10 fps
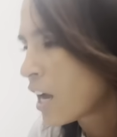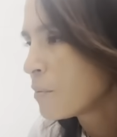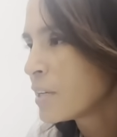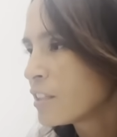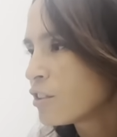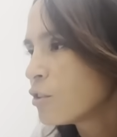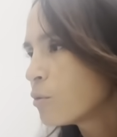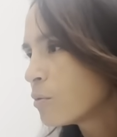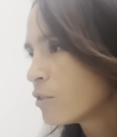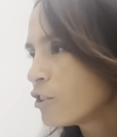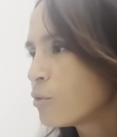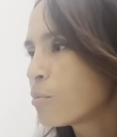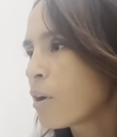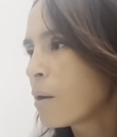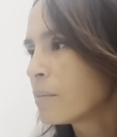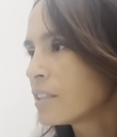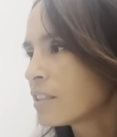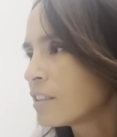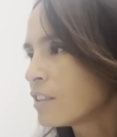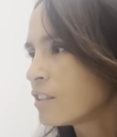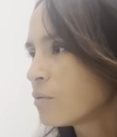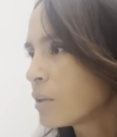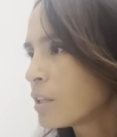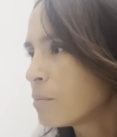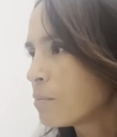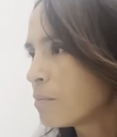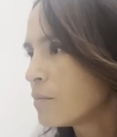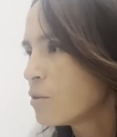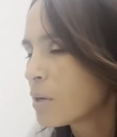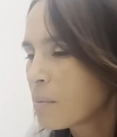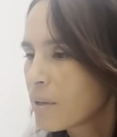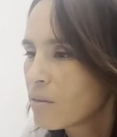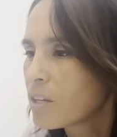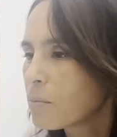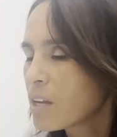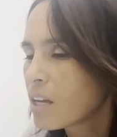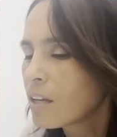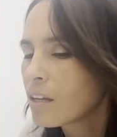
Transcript: I mean, do do you promise you wanna you wanna be with me?